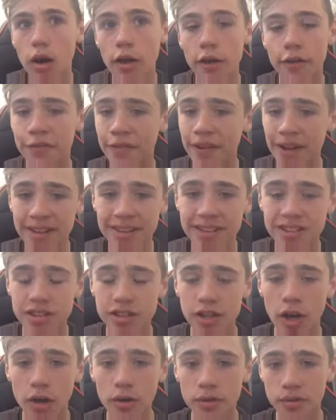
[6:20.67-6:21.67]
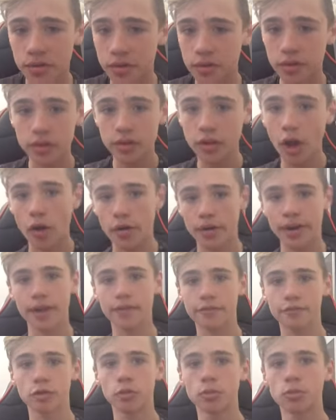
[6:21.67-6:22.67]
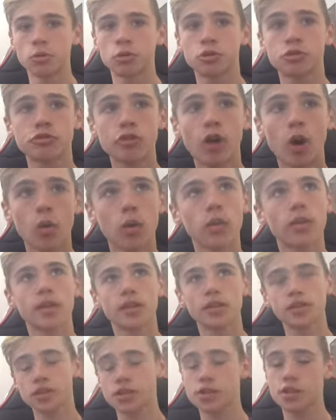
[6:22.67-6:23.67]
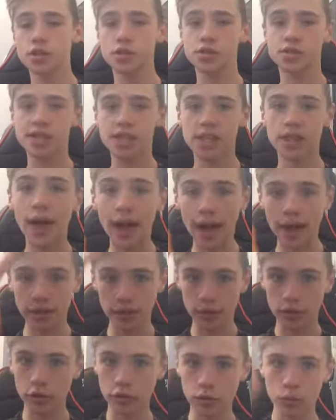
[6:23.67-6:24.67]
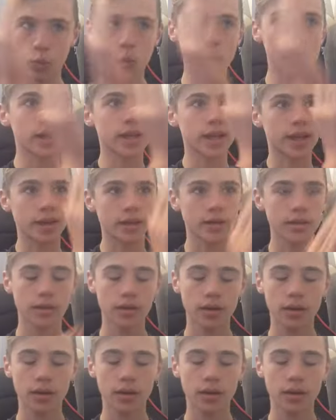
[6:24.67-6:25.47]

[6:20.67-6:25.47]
like fancy just going going down for a normal stroll and then just you see that swinging.